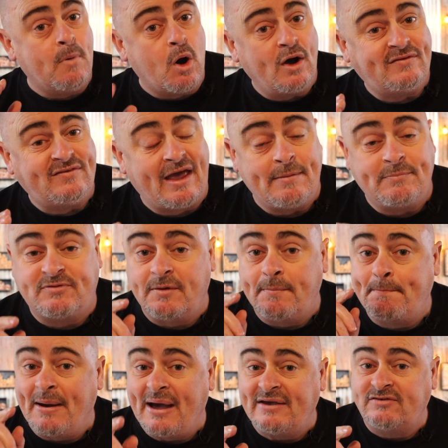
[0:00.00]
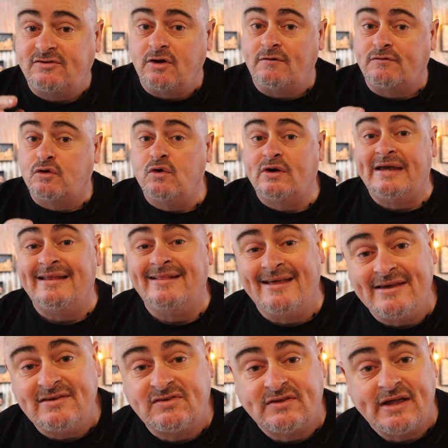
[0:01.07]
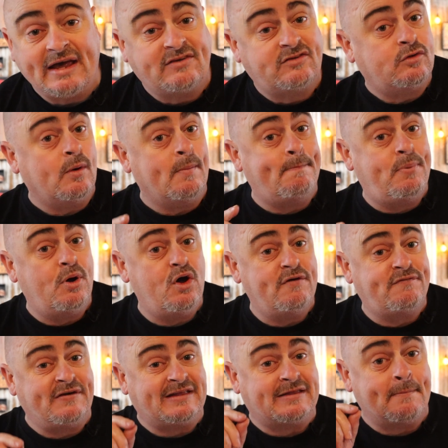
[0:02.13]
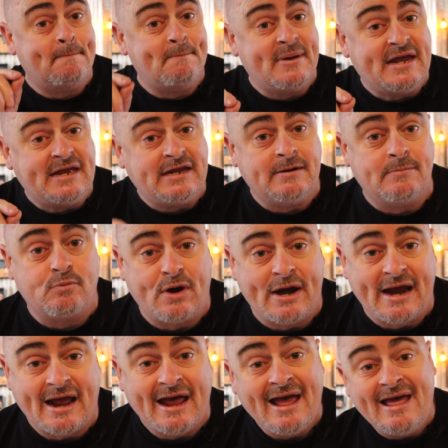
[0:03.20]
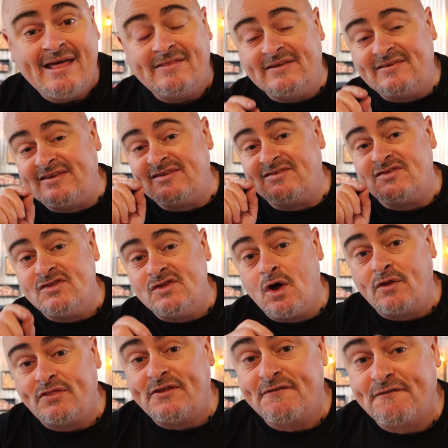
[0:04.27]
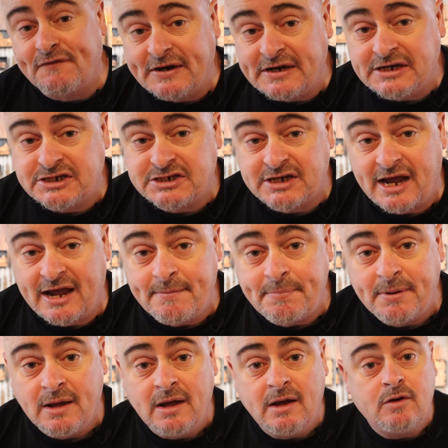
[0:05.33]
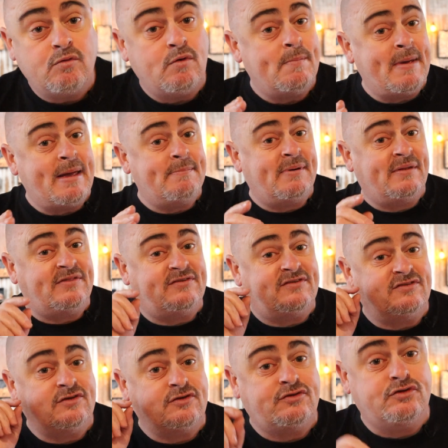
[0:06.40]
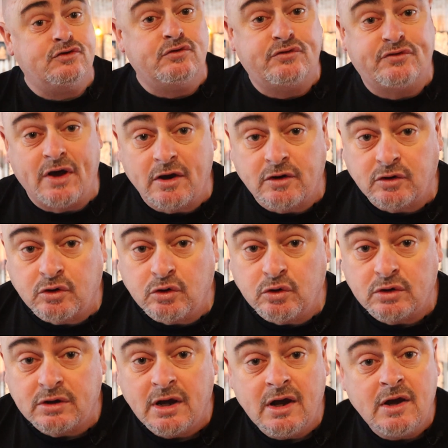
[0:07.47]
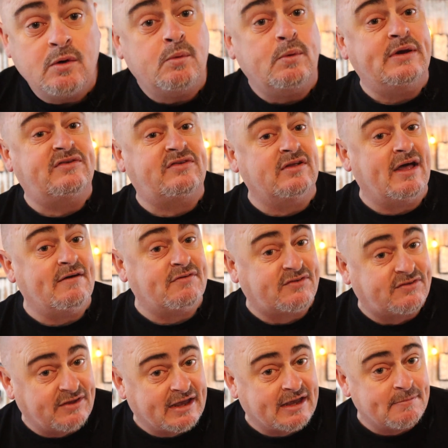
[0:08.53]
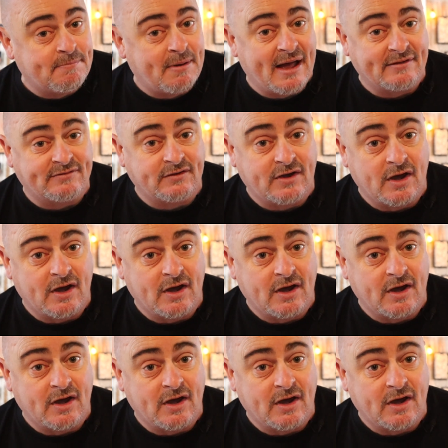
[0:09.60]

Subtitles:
My temps are based off cooking these steaks to a perfect medium rare. This is not the finished temp. Remember, this is a dual zone cook. We still have a second part to